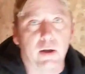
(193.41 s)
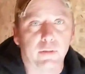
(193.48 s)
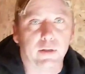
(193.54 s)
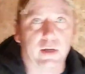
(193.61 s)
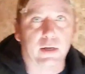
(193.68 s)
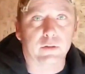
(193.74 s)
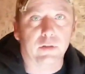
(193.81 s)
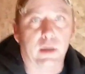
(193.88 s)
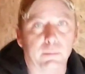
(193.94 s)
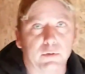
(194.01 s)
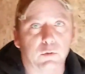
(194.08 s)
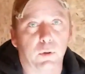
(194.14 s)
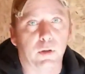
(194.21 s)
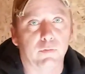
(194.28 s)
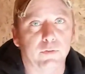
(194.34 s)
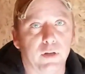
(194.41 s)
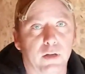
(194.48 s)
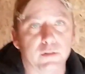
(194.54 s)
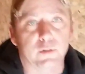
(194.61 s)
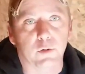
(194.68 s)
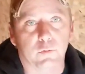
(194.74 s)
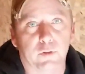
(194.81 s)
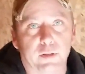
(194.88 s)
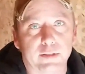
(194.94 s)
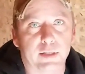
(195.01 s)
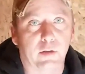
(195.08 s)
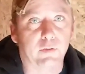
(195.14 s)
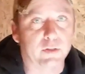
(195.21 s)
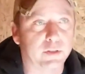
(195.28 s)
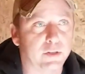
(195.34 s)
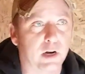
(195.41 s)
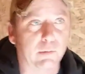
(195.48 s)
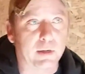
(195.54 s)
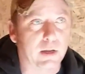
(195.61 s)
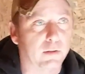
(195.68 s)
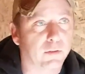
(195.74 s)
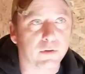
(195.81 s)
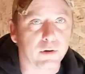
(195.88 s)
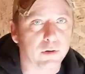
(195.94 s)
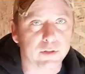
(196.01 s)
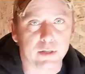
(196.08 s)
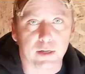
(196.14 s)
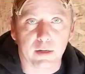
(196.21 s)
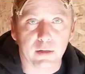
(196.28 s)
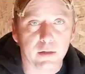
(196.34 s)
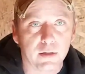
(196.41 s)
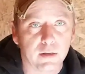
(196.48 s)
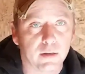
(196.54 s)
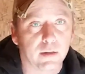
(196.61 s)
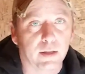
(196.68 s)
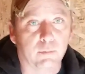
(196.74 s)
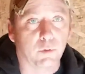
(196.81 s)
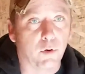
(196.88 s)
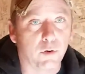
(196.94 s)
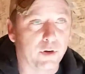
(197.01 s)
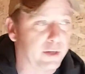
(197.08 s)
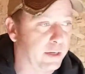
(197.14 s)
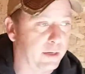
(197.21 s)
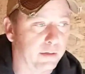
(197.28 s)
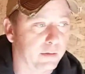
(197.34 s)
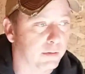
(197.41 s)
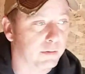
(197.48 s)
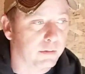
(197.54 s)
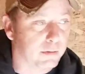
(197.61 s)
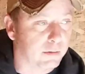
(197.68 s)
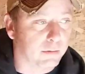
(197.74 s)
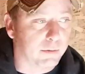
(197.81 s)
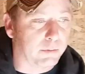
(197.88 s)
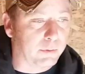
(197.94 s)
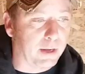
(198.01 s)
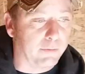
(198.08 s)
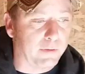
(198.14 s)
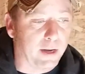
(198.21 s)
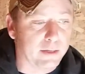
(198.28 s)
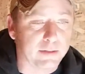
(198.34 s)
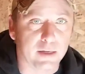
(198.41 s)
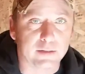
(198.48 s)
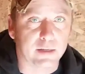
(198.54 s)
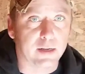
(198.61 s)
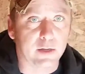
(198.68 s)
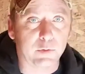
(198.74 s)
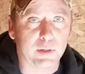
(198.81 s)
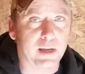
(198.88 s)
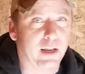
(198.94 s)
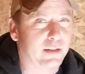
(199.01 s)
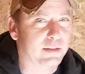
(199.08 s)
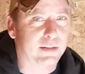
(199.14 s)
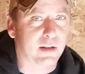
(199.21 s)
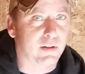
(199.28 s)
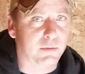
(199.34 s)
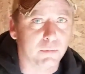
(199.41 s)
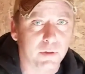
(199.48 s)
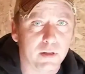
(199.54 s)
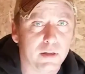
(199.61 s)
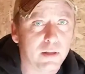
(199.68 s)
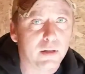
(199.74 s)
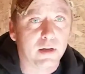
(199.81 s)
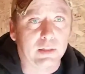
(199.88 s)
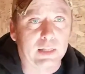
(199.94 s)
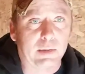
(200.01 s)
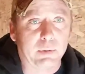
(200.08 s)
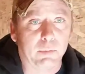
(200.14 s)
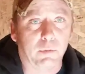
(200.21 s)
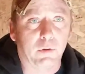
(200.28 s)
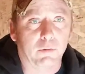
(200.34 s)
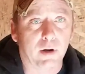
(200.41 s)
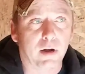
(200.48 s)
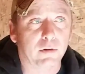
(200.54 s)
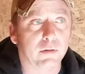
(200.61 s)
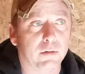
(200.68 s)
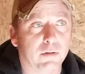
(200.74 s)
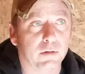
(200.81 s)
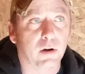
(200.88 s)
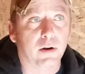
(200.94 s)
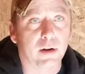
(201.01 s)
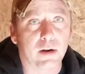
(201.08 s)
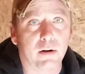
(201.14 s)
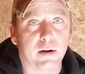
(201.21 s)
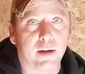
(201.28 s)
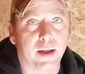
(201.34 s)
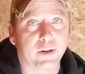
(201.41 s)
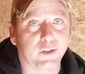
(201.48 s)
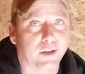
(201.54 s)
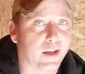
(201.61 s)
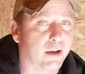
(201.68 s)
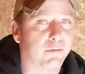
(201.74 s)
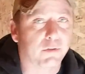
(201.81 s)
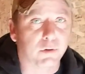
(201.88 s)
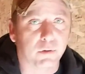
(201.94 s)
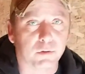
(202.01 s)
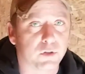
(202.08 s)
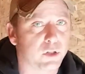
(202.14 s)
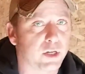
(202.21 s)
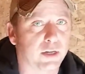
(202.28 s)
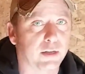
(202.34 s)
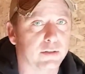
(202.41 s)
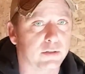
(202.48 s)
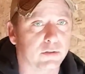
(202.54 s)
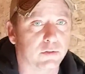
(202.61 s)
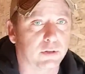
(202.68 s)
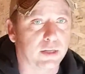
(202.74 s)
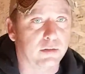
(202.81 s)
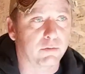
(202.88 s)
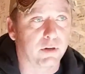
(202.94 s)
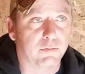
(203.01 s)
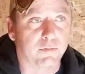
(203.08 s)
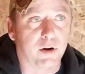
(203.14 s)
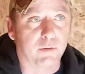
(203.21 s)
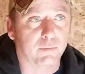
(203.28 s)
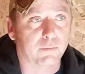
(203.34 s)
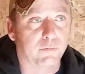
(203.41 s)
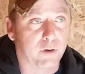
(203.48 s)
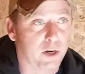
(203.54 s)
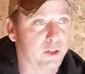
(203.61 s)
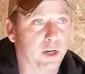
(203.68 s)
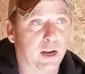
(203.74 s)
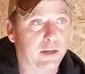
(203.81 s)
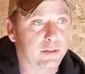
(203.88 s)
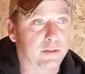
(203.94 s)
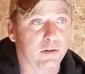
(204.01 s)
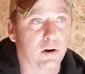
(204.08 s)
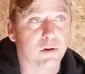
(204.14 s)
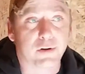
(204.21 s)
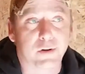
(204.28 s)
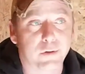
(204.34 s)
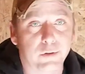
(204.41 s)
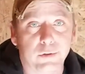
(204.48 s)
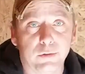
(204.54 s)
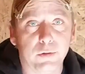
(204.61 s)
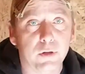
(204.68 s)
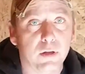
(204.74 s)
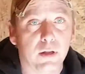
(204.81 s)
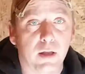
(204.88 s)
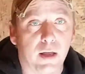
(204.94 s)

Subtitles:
I think I dropped 12 dozen over at the Salvation Army on Thursday, and we're already getting, you know, we have excess eggs. We can't sell them. A lot of people around our area actually have their own chickens, and so getting rid of farm fresh eggs is hard to do.